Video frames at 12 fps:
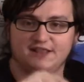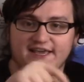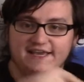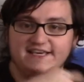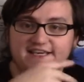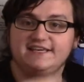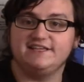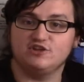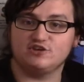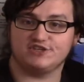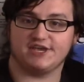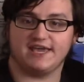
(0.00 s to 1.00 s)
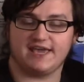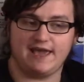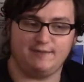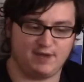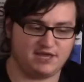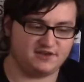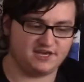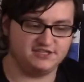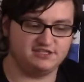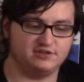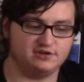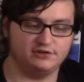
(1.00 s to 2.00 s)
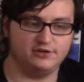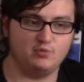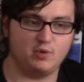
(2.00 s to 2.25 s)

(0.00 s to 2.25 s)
Like he, he looks like a caveman. Like he's literally